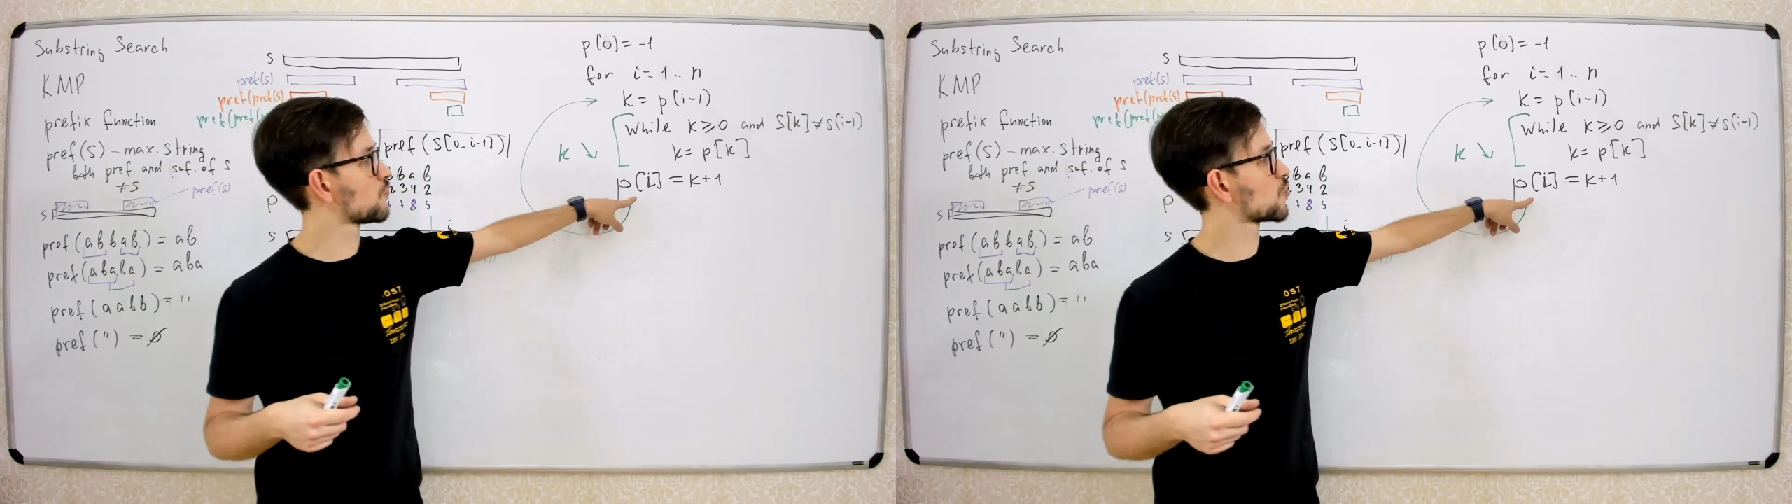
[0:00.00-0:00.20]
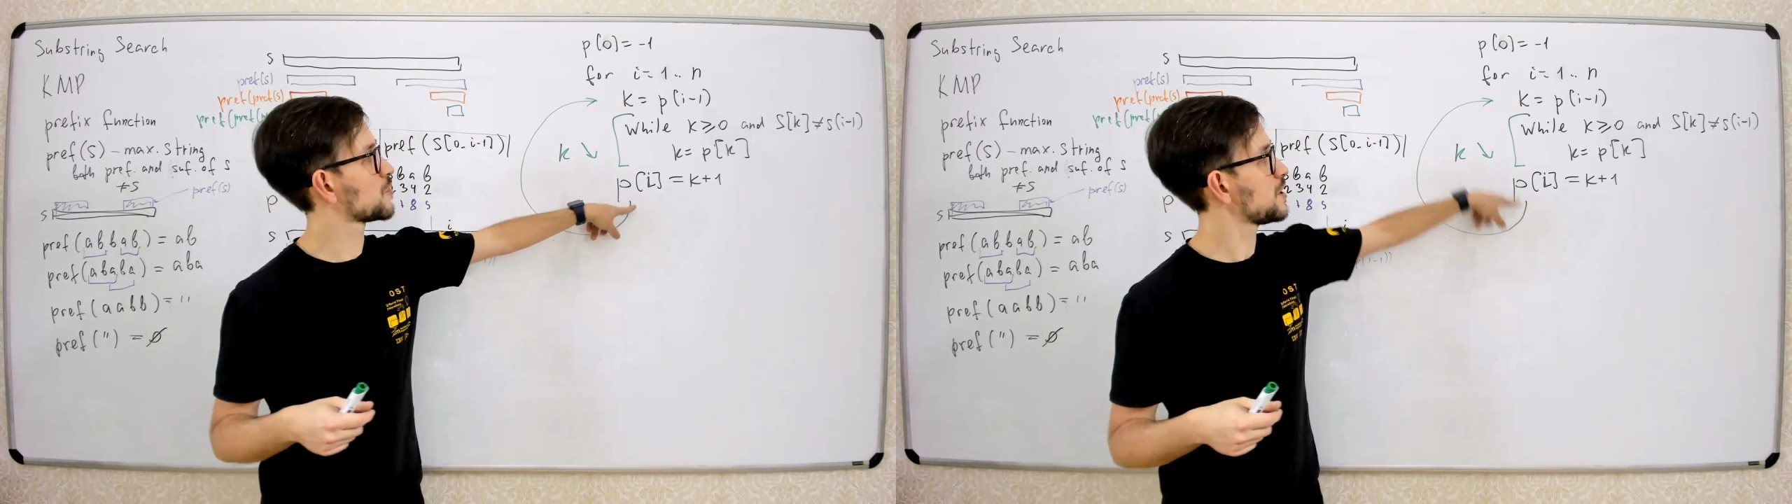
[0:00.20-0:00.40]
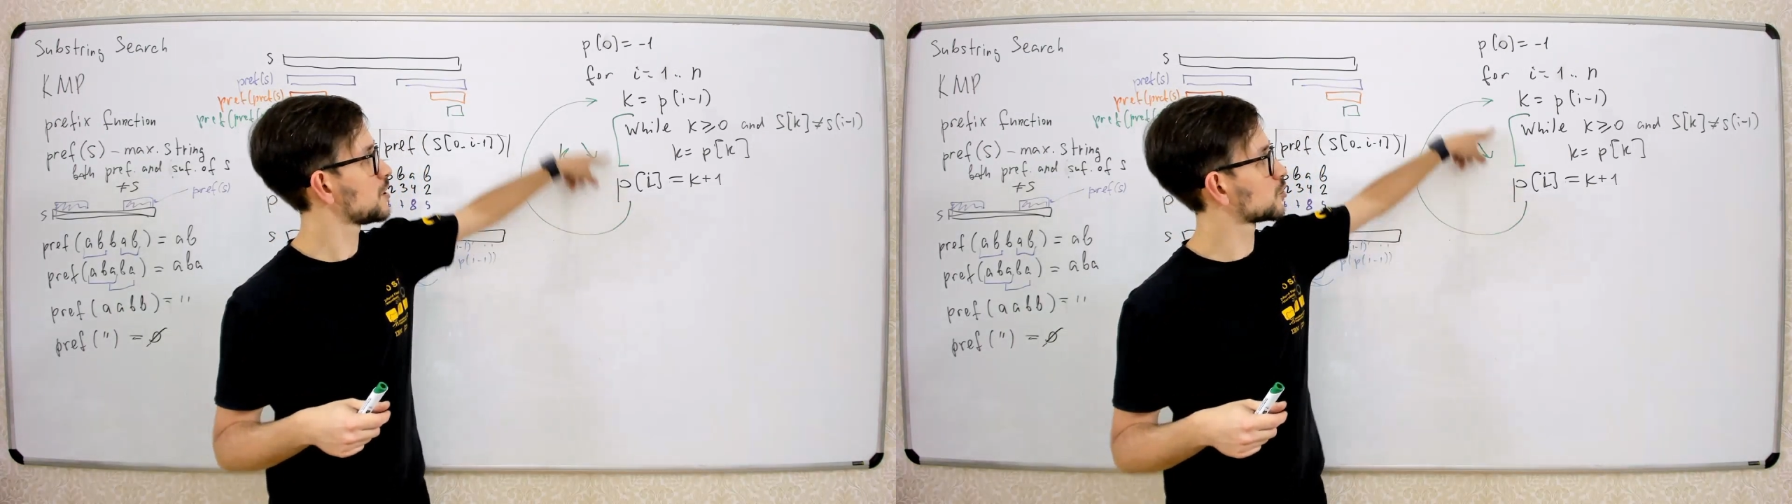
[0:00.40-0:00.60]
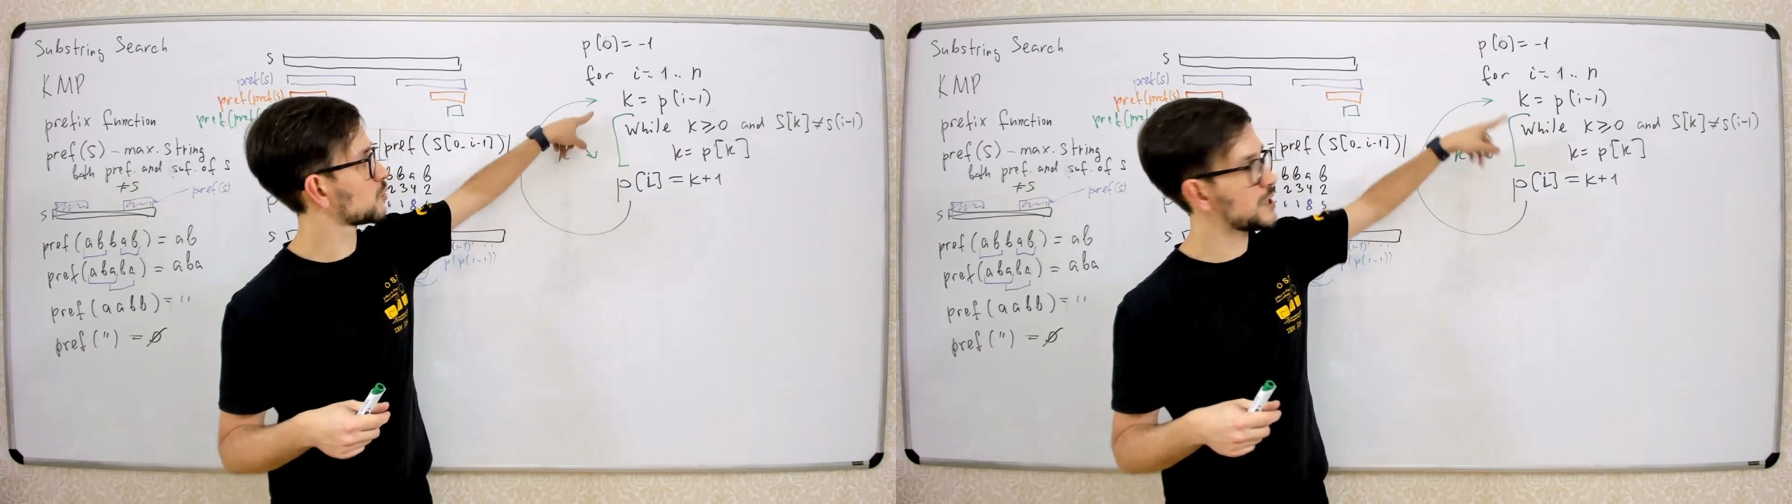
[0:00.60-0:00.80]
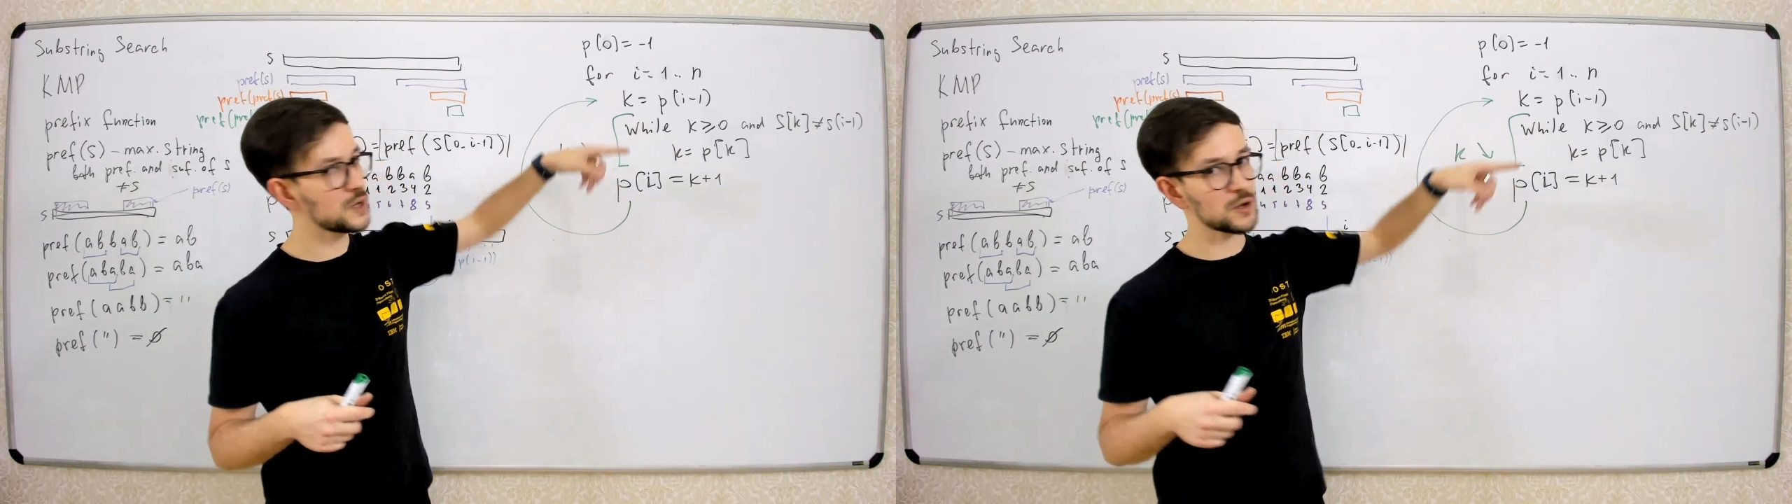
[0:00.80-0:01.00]
from here to
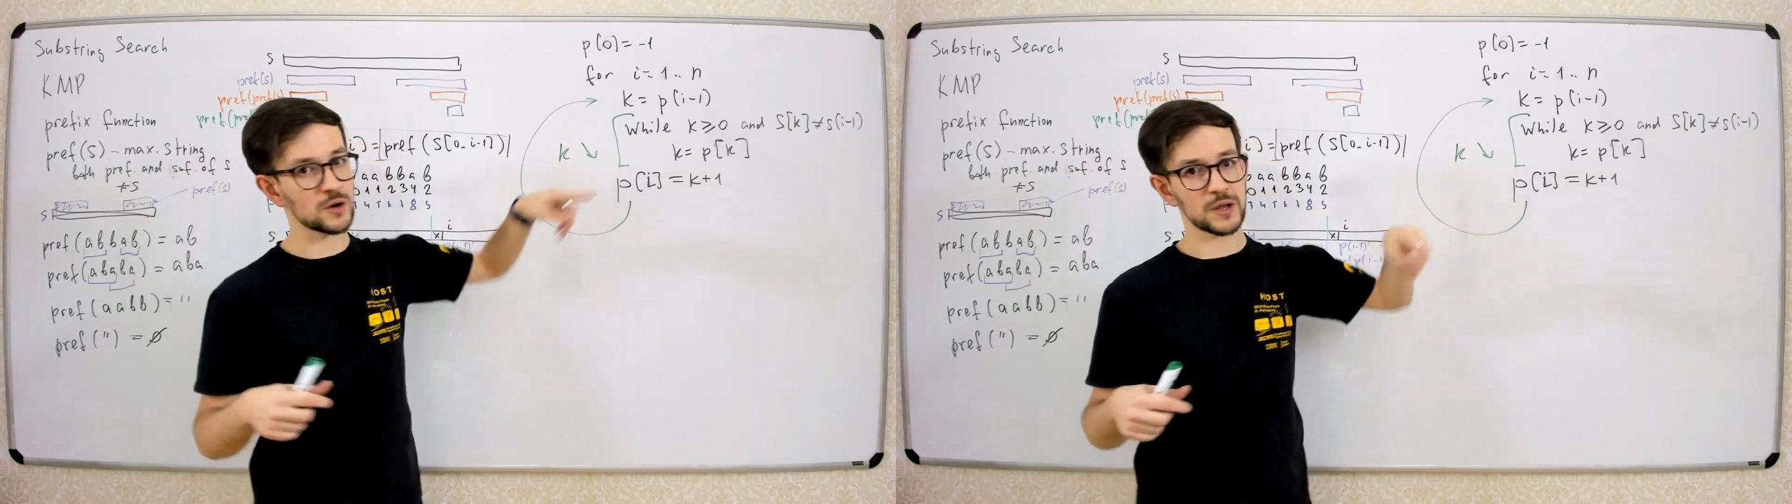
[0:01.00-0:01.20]
here,